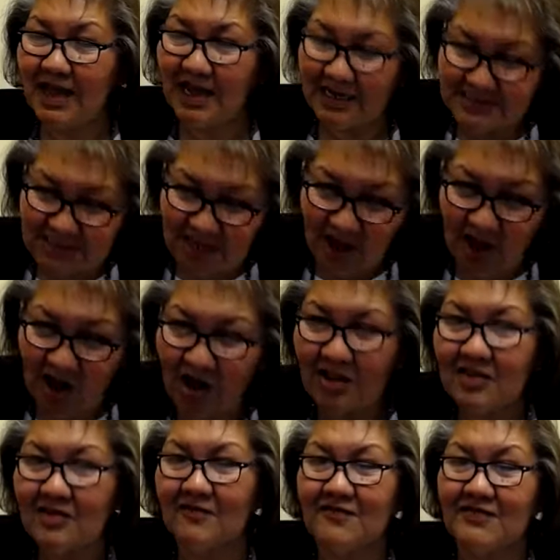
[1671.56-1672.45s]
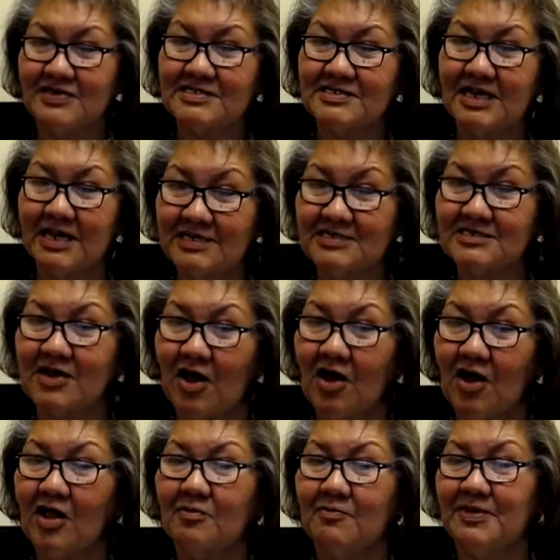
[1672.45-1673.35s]
as all of us, as
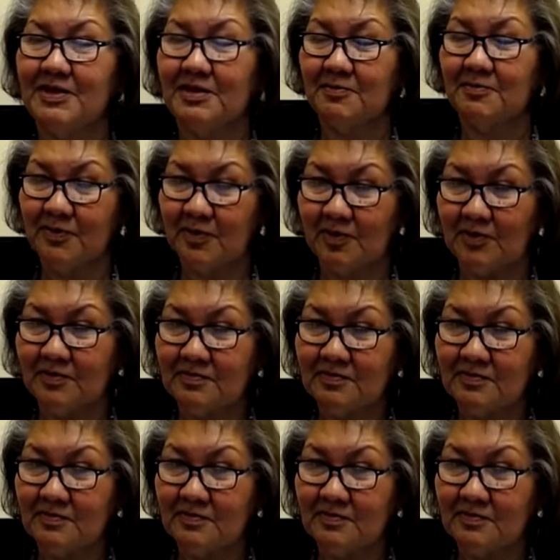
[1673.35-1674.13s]
all people.